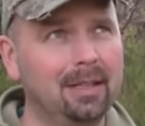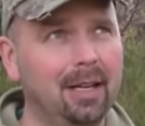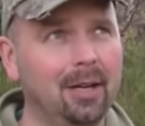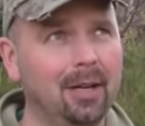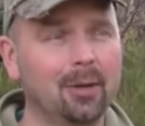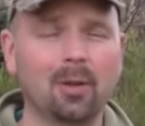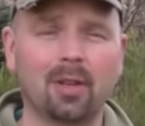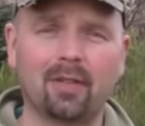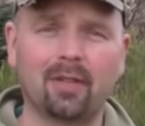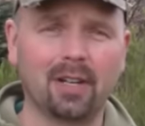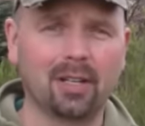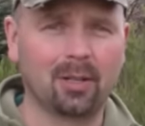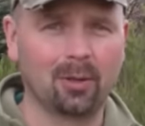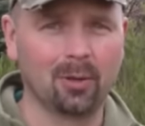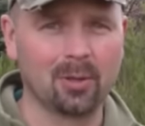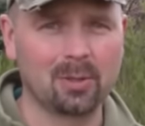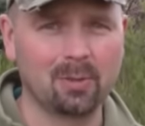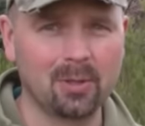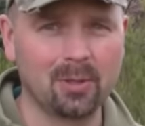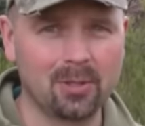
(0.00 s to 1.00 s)
I know they're very
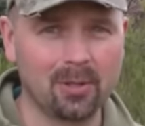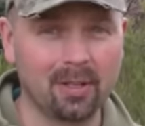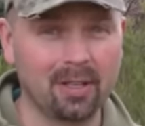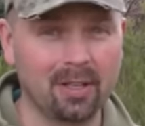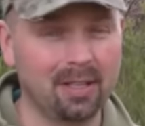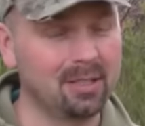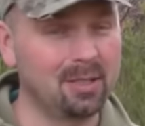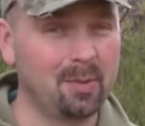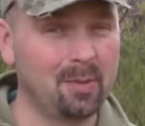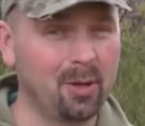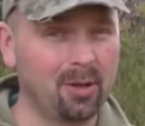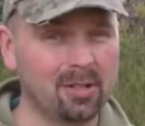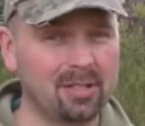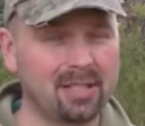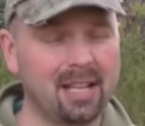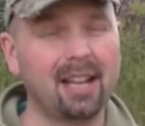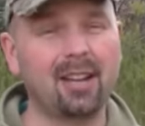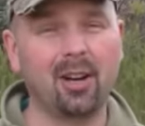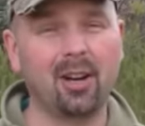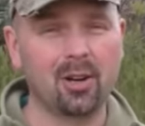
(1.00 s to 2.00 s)
close to each other, and to be
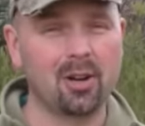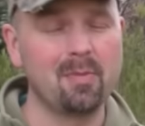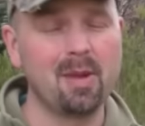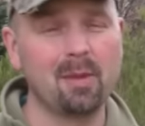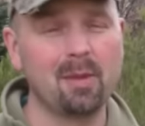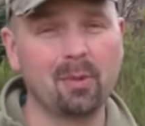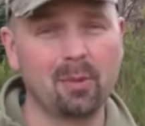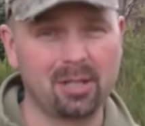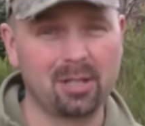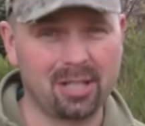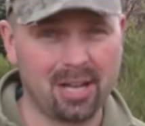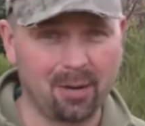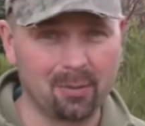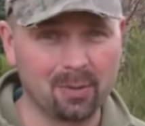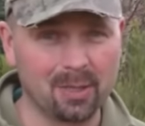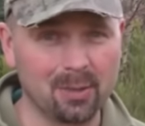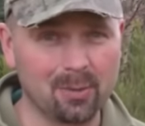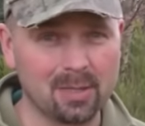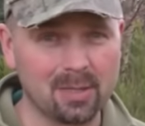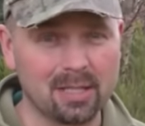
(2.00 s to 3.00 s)
honest, I can't remember which
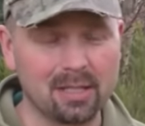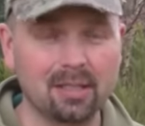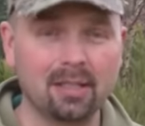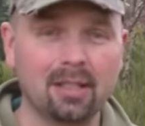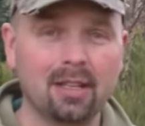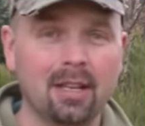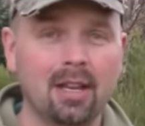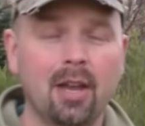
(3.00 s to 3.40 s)
county it was in,